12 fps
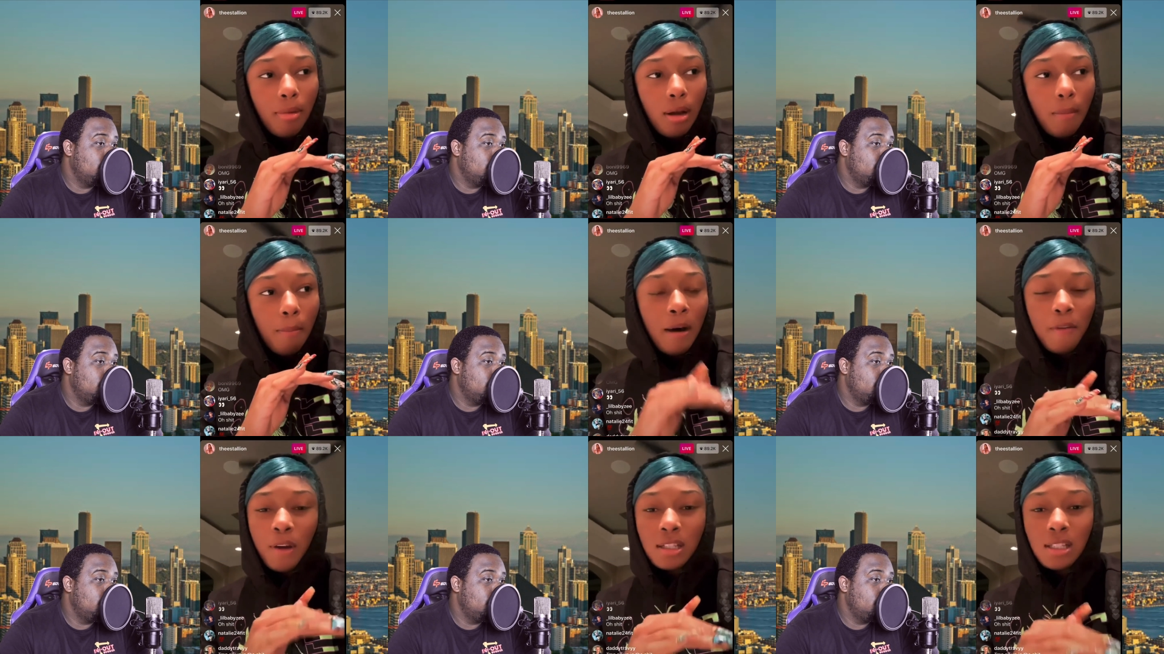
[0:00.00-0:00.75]

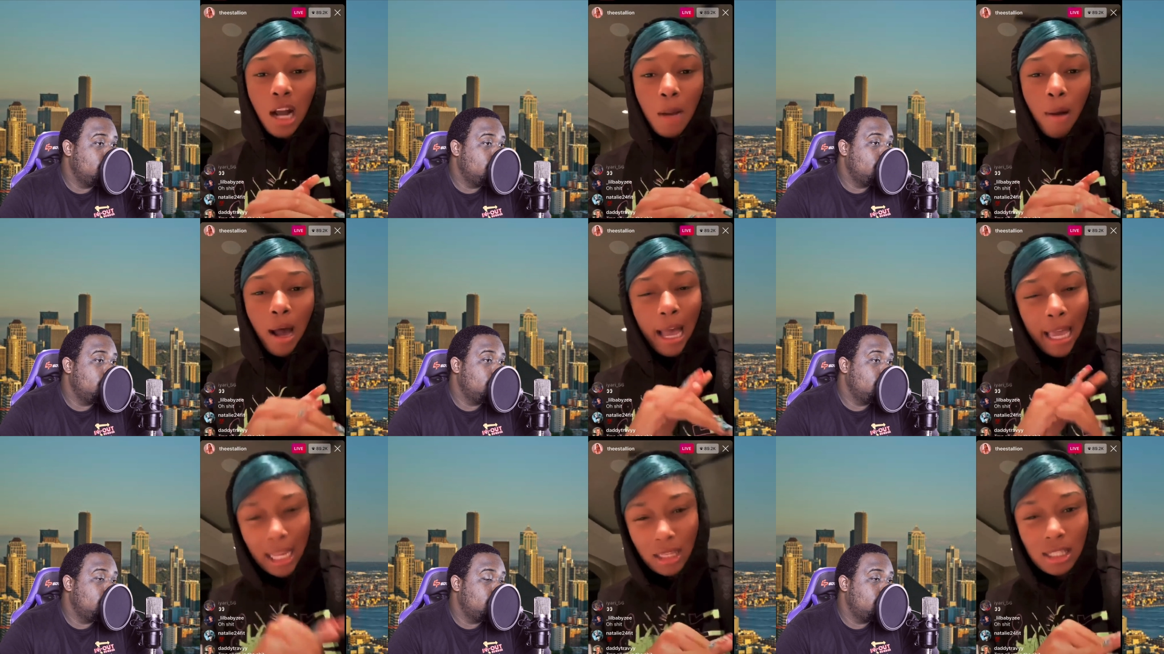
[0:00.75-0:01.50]
Speaker 1: Motherfuckers talking about I
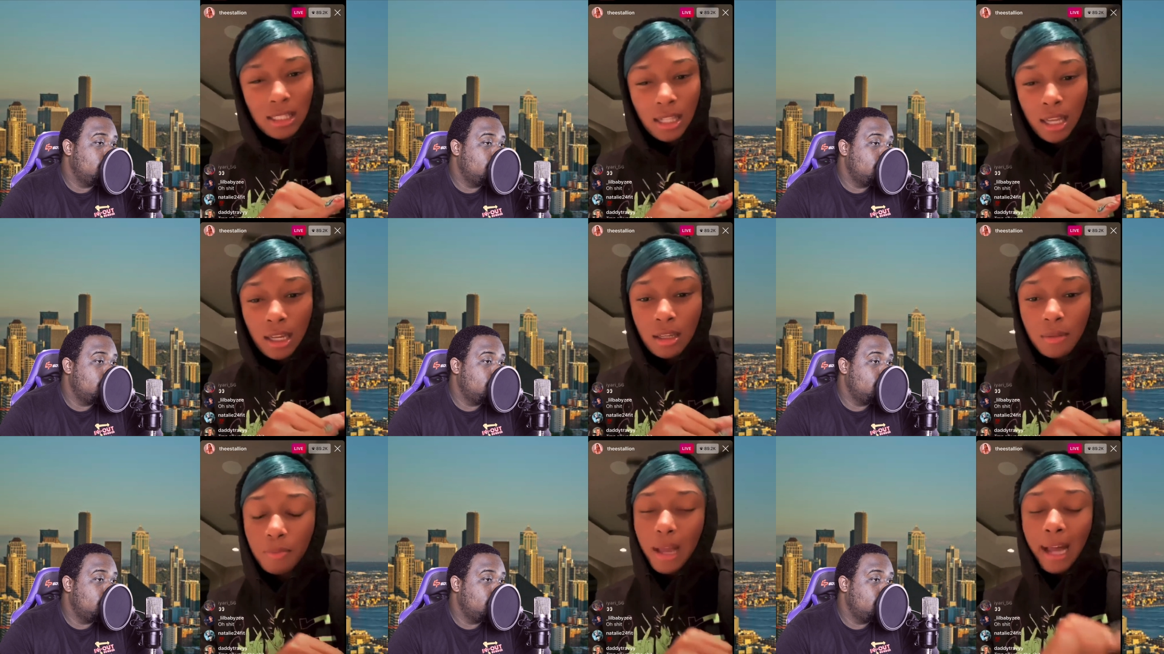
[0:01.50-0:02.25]
hit this nigga.
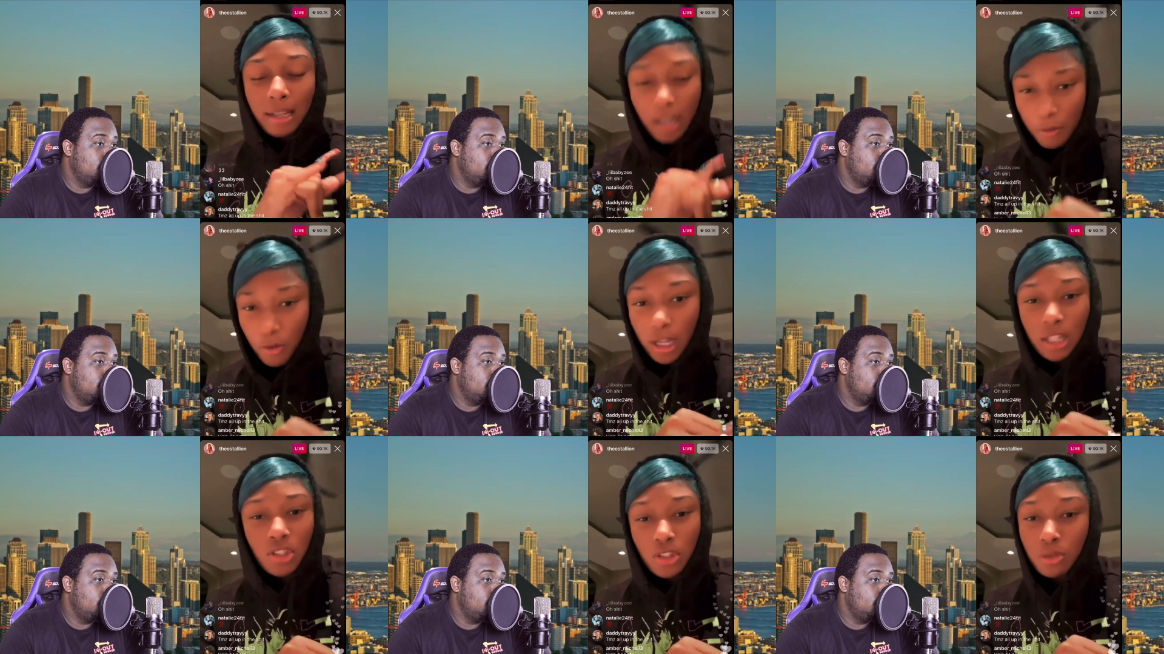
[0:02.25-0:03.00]
I never
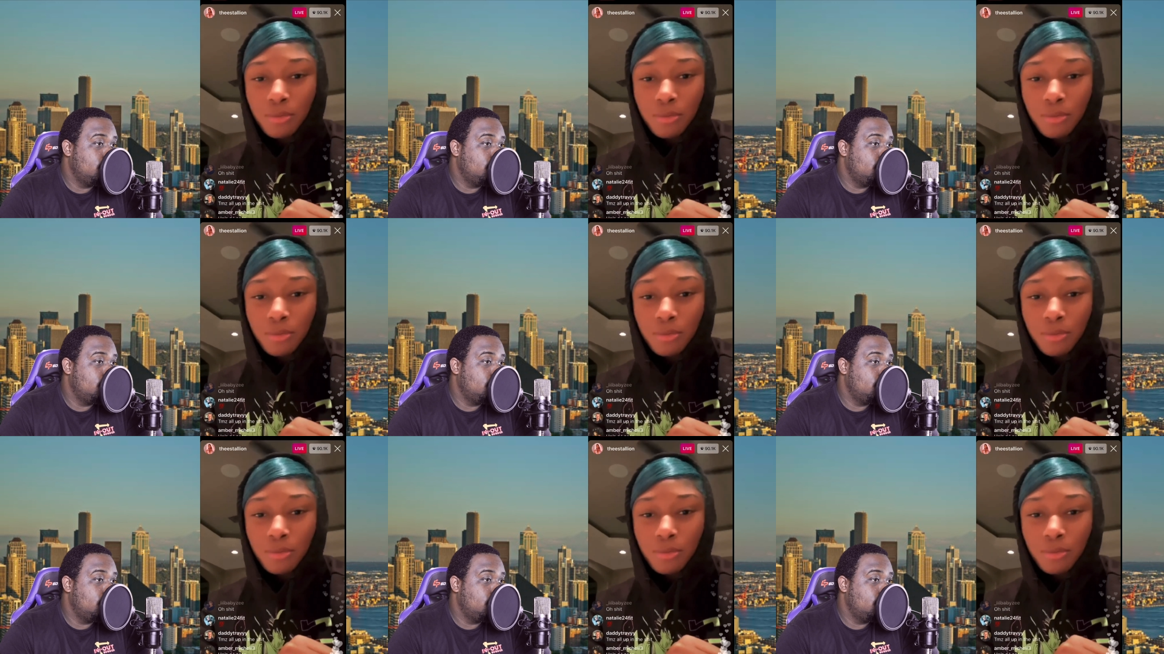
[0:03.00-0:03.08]
hit you.